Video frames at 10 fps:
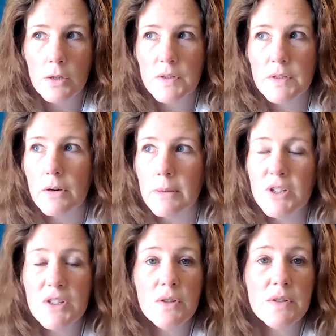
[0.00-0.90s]
So I'm
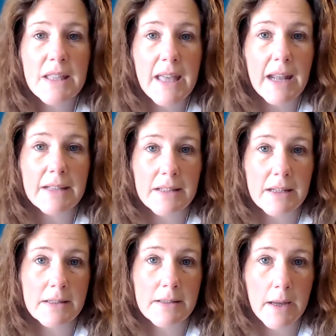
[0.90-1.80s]
just using that as an
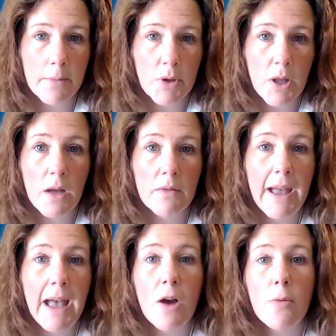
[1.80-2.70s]
example of
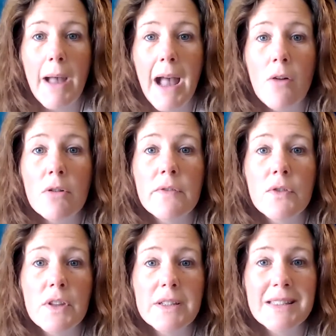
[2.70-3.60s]
how
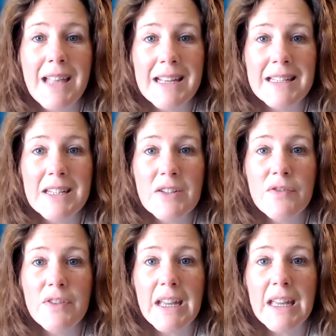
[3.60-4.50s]
powerful the
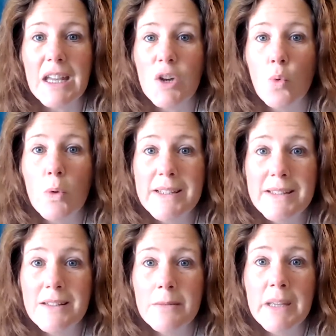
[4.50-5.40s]
scientific
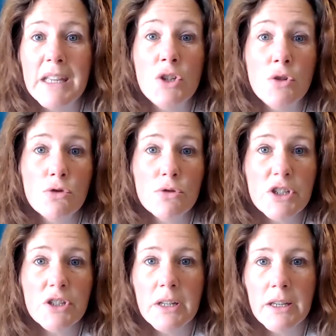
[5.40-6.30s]
wisdom in
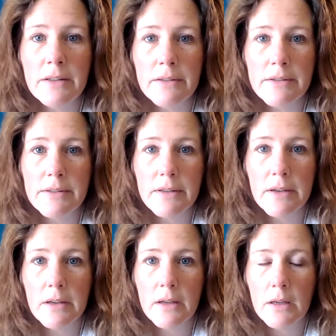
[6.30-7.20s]
nutrition is.
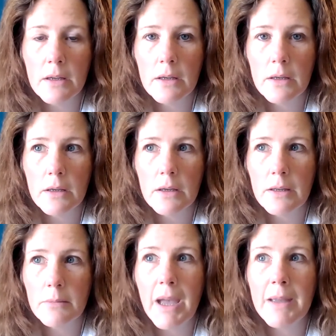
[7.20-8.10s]

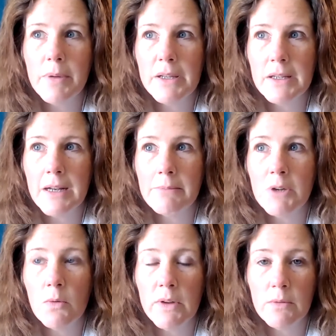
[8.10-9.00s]
In my opinion, I'm
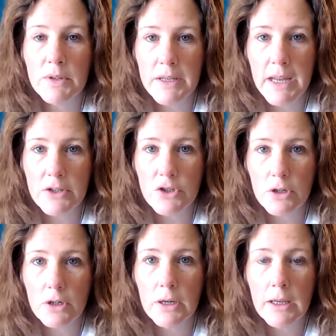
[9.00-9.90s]
going with
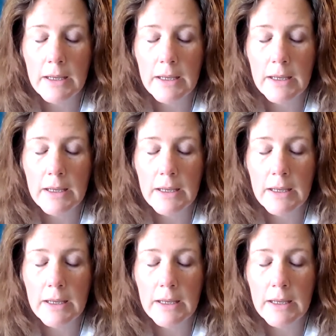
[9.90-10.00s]
nature.